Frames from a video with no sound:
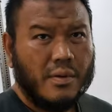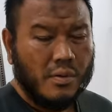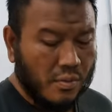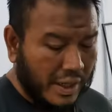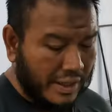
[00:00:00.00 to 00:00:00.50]

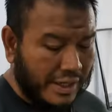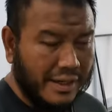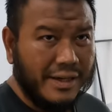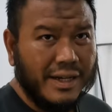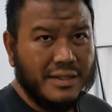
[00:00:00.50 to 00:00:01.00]
what
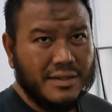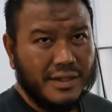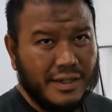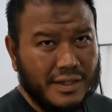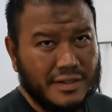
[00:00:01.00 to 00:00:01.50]
that does
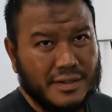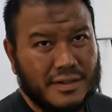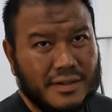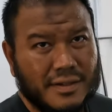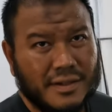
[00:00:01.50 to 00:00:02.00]
is
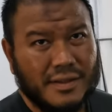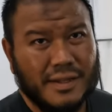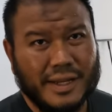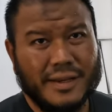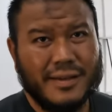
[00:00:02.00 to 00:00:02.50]

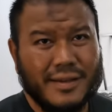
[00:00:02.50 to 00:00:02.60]
that